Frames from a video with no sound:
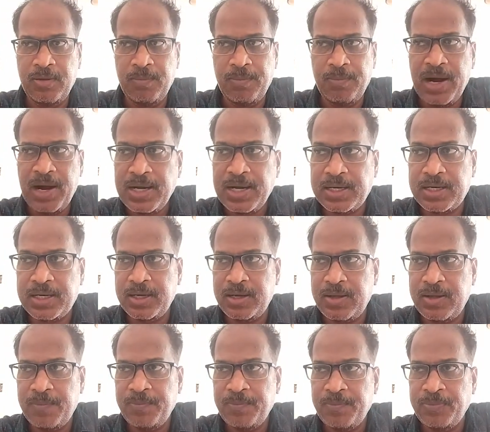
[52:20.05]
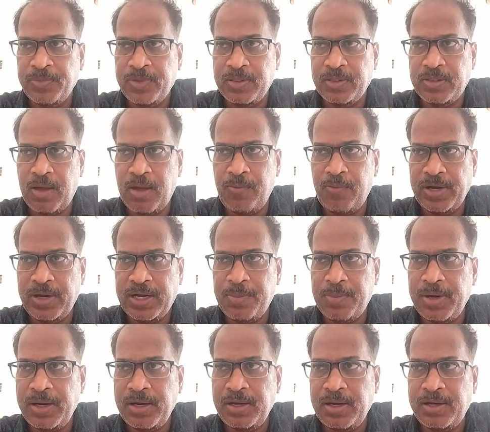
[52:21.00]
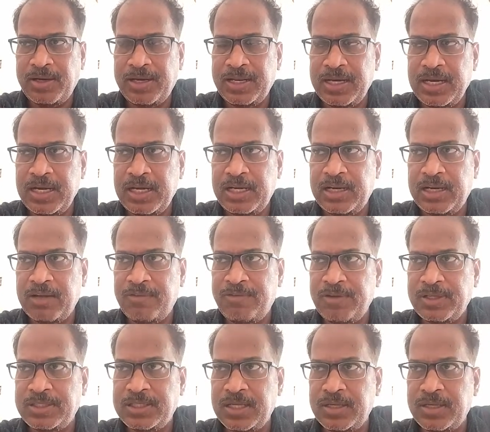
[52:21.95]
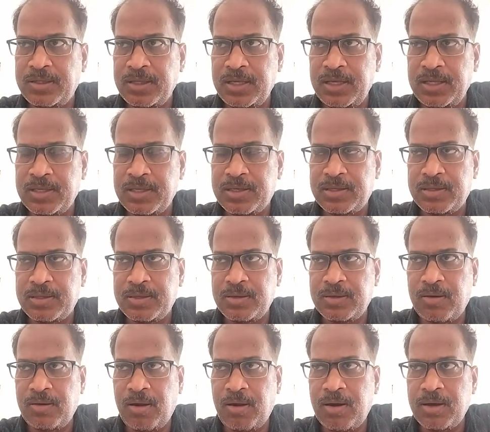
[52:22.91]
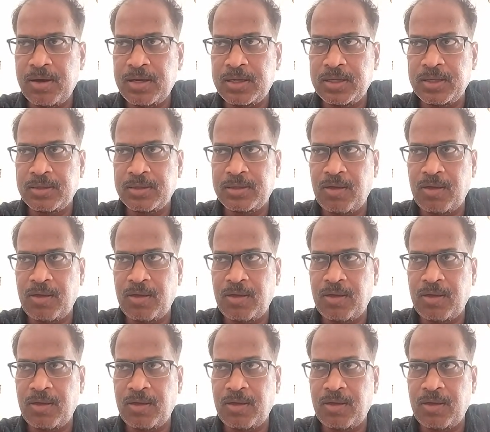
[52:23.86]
But the vitamin D deficiency is not